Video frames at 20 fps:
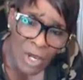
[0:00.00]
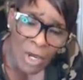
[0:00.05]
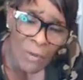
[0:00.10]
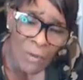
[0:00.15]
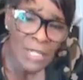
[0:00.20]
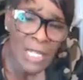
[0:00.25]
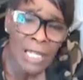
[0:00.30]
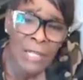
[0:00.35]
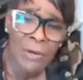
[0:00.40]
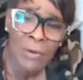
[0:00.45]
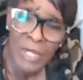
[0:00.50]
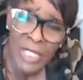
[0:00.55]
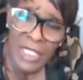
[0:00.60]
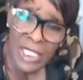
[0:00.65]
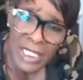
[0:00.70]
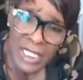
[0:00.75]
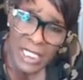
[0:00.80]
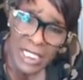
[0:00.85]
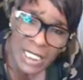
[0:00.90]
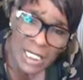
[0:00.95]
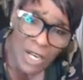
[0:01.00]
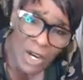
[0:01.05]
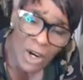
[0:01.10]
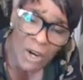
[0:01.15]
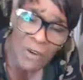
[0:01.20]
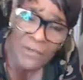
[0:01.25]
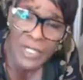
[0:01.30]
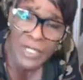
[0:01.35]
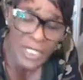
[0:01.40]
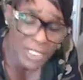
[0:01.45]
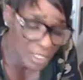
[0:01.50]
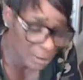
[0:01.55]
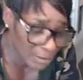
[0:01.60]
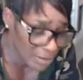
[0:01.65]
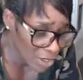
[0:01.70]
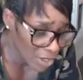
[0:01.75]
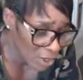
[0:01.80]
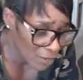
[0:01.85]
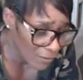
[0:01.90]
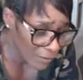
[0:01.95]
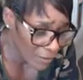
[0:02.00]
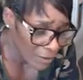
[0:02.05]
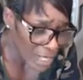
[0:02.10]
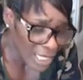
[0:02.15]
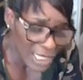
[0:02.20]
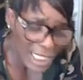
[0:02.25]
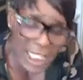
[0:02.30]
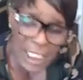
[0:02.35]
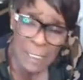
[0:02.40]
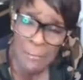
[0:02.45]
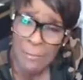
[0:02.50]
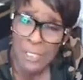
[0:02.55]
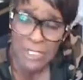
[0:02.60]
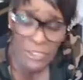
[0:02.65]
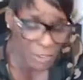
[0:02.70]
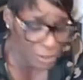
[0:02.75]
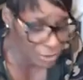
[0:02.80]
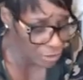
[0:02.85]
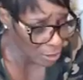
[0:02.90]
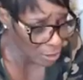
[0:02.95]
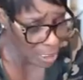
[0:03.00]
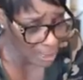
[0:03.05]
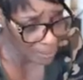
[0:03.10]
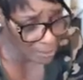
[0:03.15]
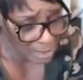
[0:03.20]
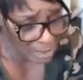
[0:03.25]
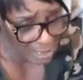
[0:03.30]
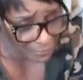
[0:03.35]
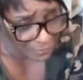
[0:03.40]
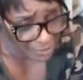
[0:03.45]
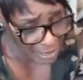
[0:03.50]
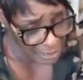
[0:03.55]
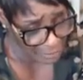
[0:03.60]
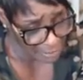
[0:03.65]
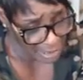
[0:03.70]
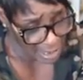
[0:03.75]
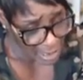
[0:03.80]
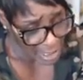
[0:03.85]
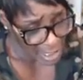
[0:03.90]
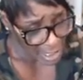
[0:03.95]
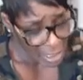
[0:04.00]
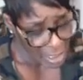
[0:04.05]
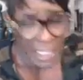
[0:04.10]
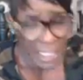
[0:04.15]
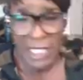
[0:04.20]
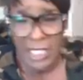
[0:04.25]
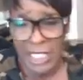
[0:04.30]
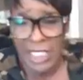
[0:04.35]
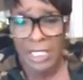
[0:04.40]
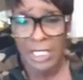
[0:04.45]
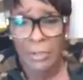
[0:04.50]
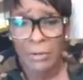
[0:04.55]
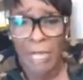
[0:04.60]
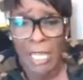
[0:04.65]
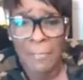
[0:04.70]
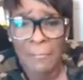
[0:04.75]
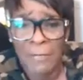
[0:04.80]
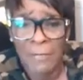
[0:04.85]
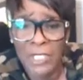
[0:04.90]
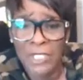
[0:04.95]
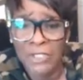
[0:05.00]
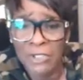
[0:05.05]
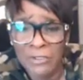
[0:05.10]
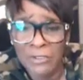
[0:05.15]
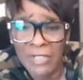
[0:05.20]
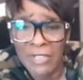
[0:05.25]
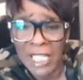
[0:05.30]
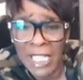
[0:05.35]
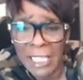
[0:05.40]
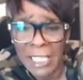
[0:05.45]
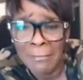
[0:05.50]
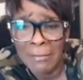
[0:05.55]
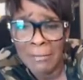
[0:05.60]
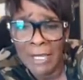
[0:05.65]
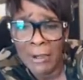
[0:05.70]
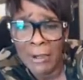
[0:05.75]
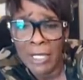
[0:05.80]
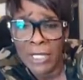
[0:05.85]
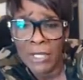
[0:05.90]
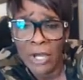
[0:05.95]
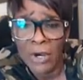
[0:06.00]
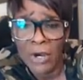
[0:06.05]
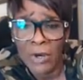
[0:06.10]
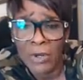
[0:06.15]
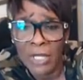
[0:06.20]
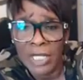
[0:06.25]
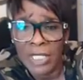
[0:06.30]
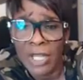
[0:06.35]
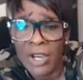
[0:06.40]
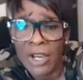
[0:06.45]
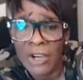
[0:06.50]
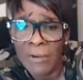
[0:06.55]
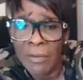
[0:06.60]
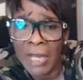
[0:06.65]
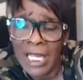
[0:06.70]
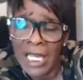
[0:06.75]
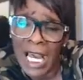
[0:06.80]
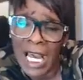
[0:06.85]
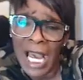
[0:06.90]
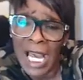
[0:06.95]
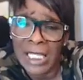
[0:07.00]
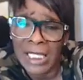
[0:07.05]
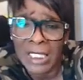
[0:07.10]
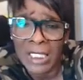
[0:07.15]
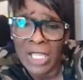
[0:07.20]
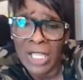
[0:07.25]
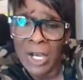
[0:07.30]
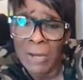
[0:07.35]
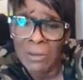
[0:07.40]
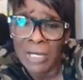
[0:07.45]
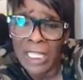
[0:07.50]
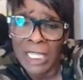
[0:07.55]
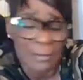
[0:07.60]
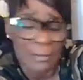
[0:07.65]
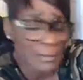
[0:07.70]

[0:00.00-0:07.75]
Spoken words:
We're like, when is this COVID going to be over? These pictures are uplifting me. Look at this great picture of Lake Merritt in Oakland. Oh my God, so many